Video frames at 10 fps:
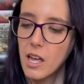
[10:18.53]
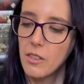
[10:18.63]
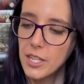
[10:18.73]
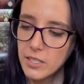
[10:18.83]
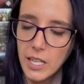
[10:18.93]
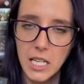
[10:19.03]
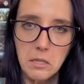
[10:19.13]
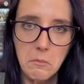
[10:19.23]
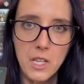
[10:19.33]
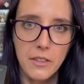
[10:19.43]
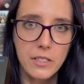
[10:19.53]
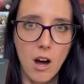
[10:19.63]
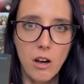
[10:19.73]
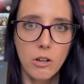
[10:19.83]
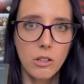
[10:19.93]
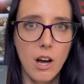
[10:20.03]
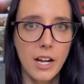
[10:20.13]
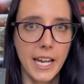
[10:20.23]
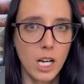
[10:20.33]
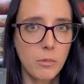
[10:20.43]
This thing, this auto
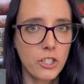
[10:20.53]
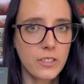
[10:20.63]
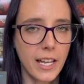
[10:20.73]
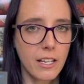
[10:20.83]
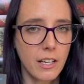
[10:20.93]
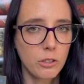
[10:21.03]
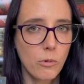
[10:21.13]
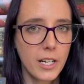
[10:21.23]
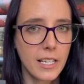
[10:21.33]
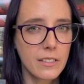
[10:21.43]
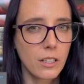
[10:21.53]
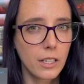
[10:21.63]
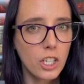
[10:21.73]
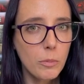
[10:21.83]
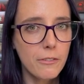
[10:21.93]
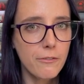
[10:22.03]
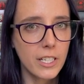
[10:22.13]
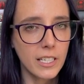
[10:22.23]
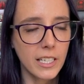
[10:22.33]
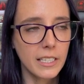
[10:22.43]
lock airbrush, this handheld one, is a little bit
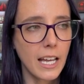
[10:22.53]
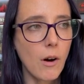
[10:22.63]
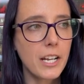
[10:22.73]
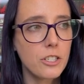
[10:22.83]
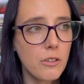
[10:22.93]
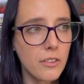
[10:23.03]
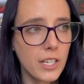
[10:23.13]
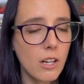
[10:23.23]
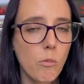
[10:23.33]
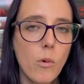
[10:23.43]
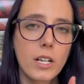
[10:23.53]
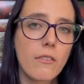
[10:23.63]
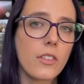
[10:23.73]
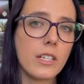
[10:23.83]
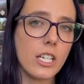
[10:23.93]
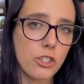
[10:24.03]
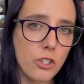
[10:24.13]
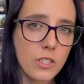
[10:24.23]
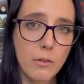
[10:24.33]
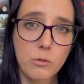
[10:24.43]
finicky. Now, I do think one of the
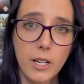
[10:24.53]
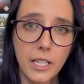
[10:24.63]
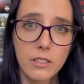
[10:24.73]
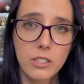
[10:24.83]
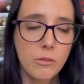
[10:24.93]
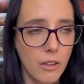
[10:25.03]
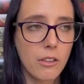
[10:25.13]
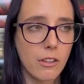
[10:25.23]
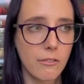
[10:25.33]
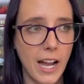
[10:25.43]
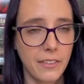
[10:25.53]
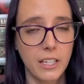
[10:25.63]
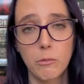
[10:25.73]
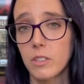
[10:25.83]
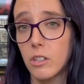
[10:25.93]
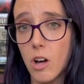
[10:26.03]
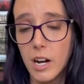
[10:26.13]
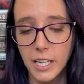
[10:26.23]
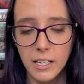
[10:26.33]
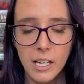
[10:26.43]
issues I was running into, other than the fact that it was
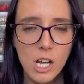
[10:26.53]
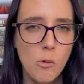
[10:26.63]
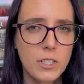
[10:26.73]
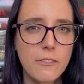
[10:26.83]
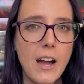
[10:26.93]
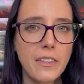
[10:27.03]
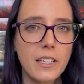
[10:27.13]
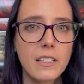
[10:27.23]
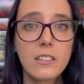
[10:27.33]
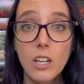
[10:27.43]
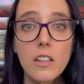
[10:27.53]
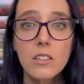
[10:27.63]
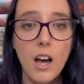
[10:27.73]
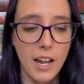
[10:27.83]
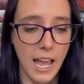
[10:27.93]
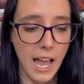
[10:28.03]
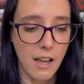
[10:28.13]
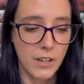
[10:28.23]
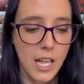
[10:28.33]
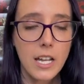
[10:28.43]
clogging, was the fact that it does not
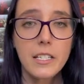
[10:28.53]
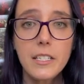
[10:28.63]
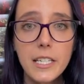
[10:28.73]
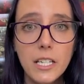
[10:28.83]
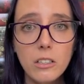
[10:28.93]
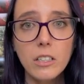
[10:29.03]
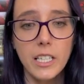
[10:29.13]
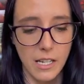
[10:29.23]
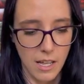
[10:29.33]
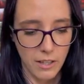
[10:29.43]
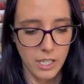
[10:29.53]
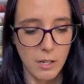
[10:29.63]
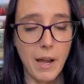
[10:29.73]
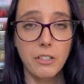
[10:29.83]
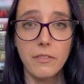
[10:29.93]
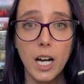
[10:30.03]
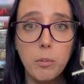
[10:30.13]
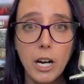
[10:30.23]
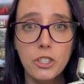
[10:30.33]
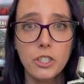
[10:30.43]
have nearly the amount of air
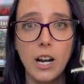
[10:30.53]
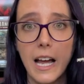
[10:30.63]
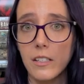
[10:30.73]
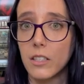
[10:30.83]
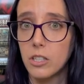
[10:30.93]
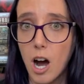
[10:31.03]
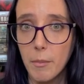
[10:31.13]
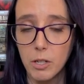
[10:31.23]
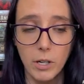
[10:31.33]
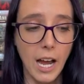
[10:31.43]
pressure as the Tamiya one.